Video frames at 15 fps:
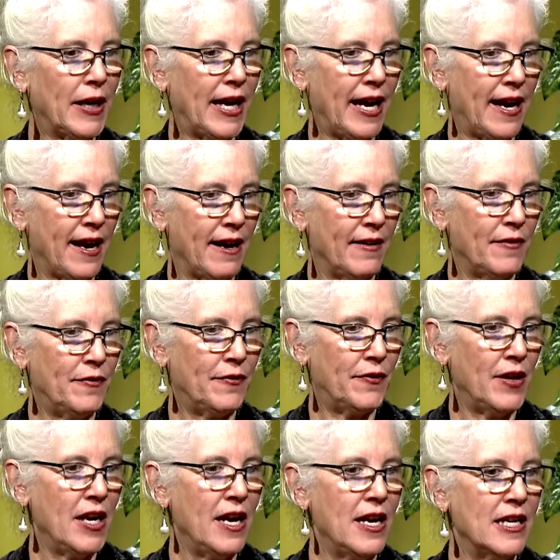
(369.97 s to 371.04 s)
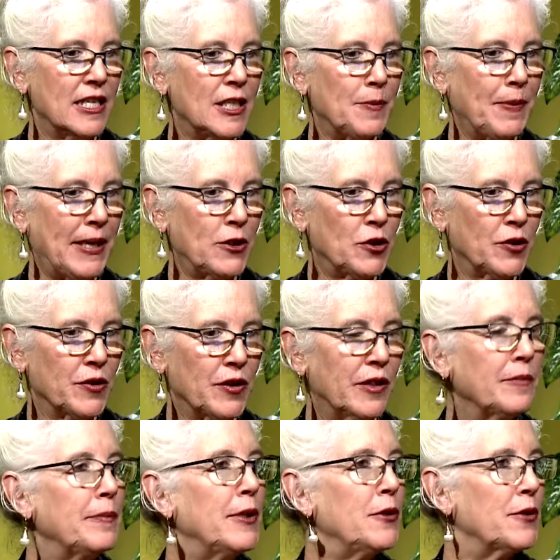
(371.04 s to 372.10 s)
have special
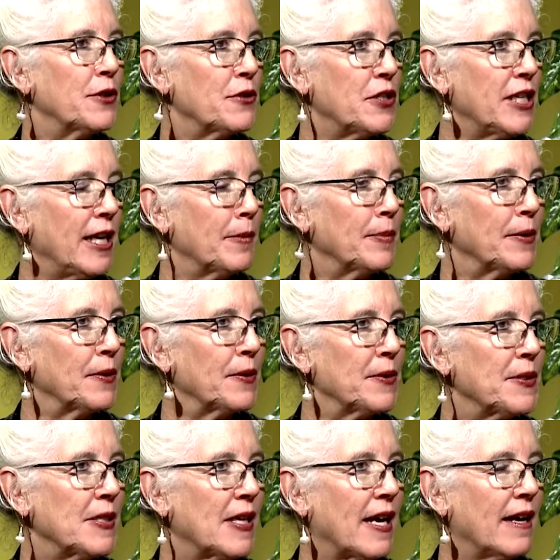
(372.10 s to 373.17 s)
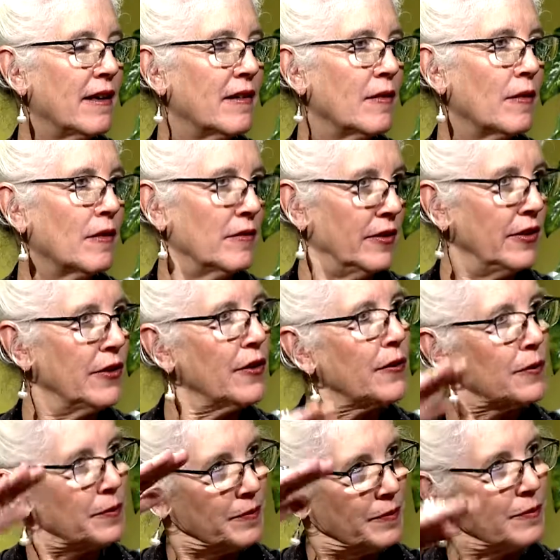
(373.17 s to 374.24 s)
computer tables that, you
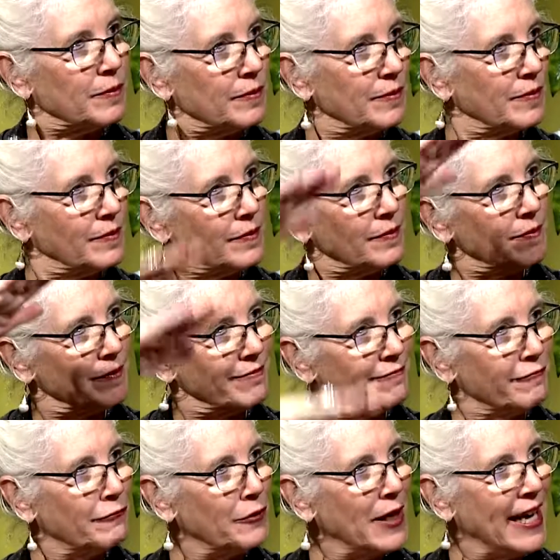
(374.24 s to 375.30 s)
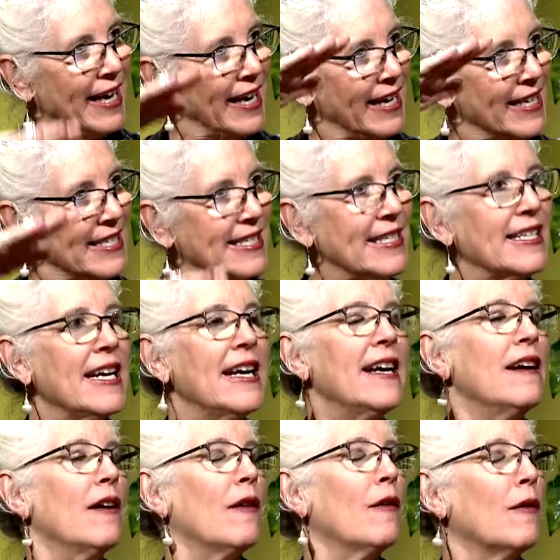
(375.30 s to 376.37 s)
know, raise oh.
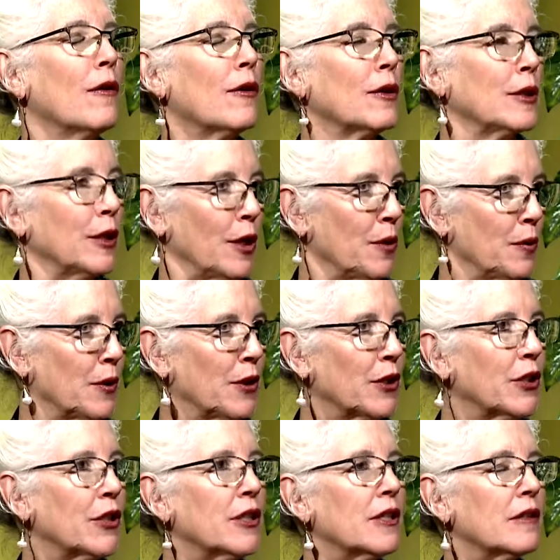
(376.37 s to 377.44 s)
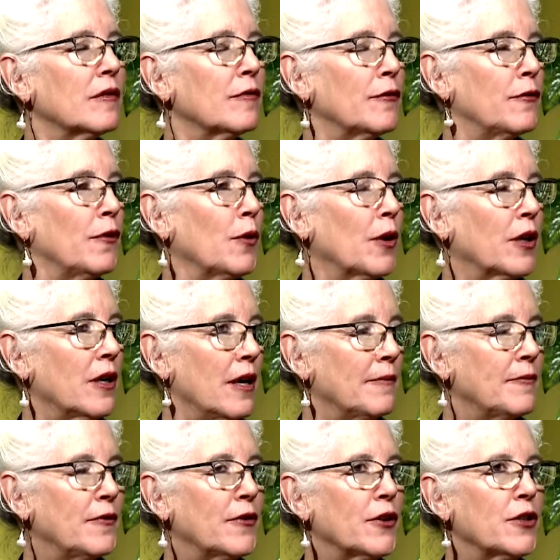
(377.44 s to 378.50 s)
or lower for
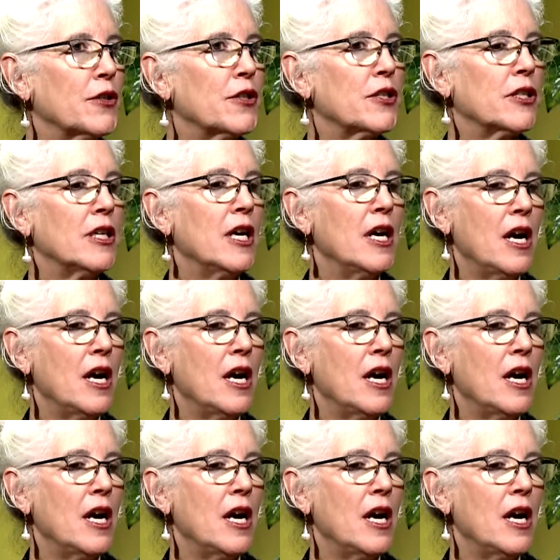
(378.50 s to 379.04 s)
comfort.